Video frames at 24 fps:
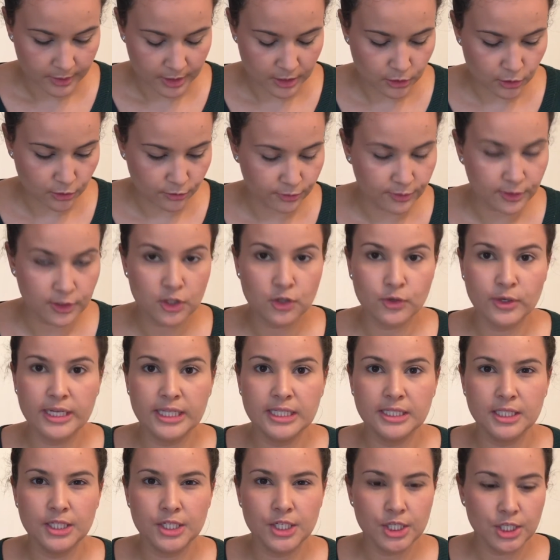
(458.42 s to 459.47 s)
So for the
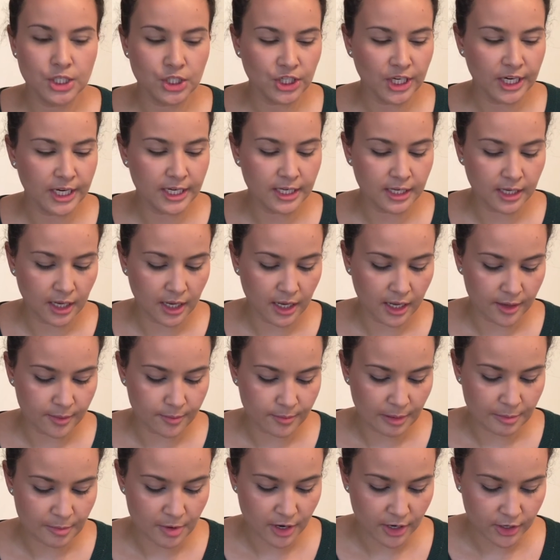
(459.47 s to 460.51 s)
transition shade,
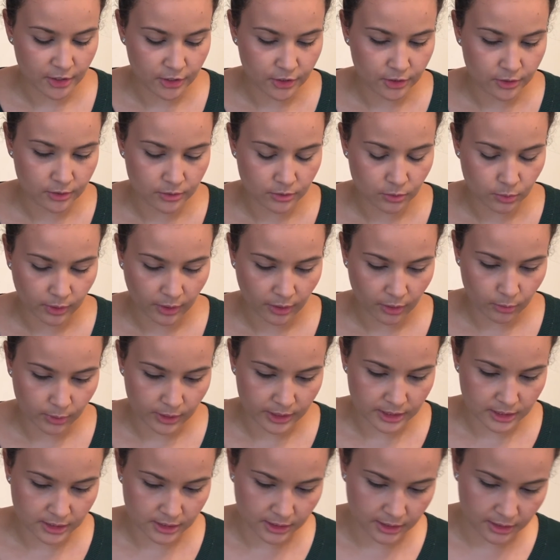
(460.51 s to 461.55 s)
I'm not going to use one of the
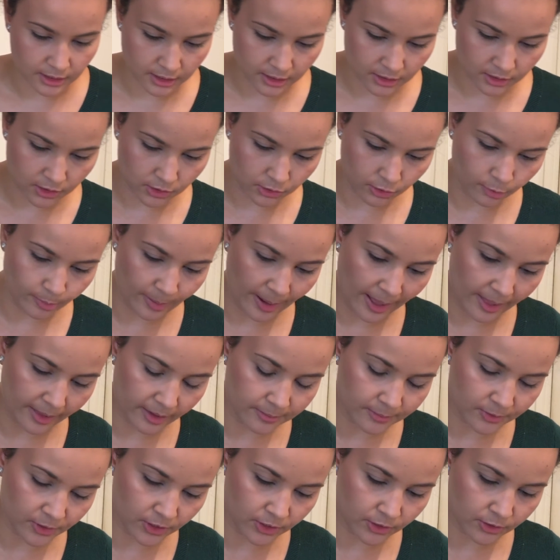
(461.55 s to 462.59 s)
ones in the Dior
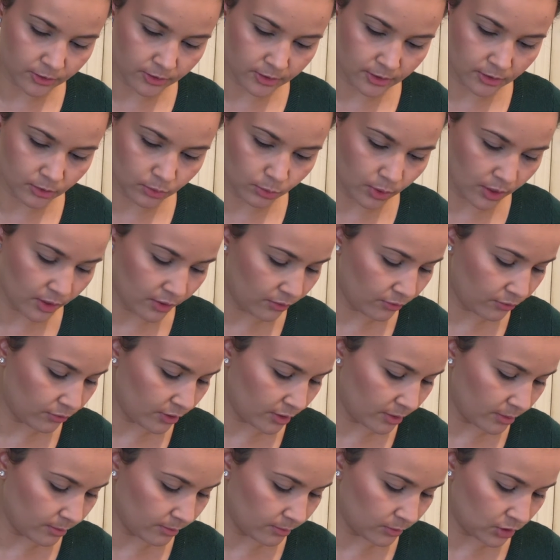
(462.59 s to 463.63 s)
palette. I'm going to use this one
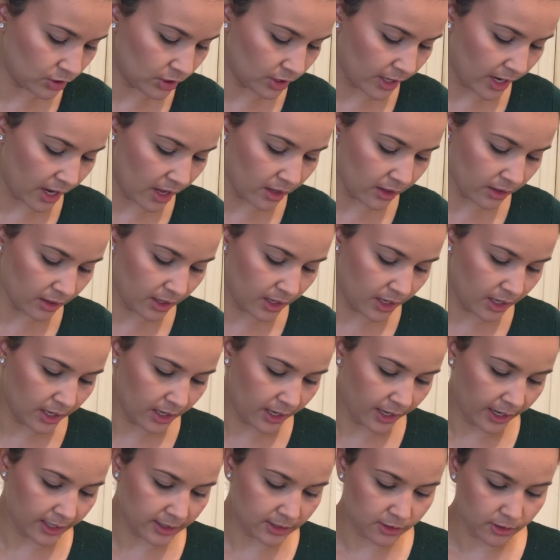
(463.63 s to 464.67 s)
from Chanel.
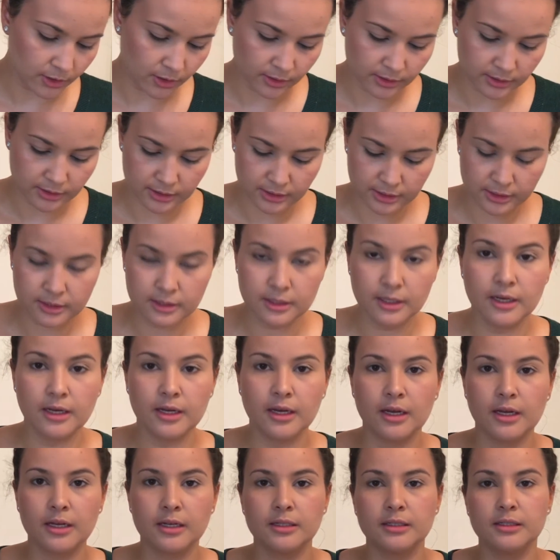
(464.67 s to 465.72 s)
It's called
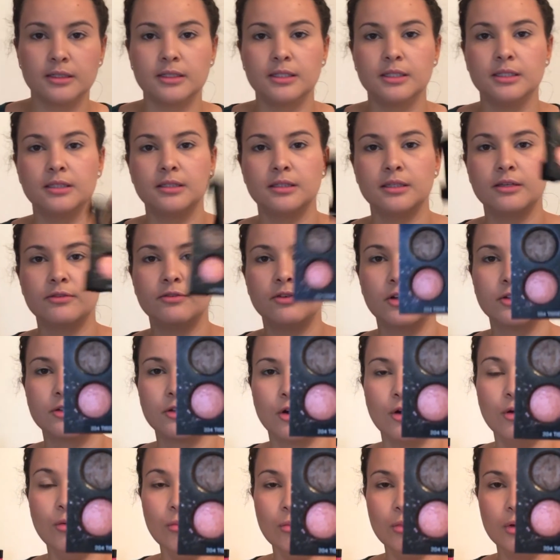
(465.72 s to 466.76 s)
Tissé
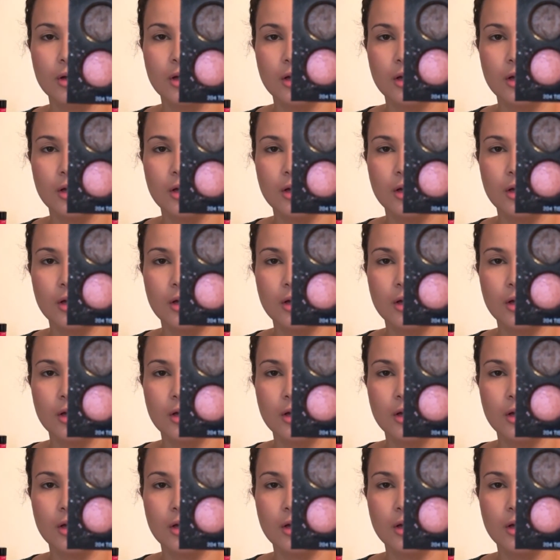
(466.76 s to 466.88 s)
Vendôme.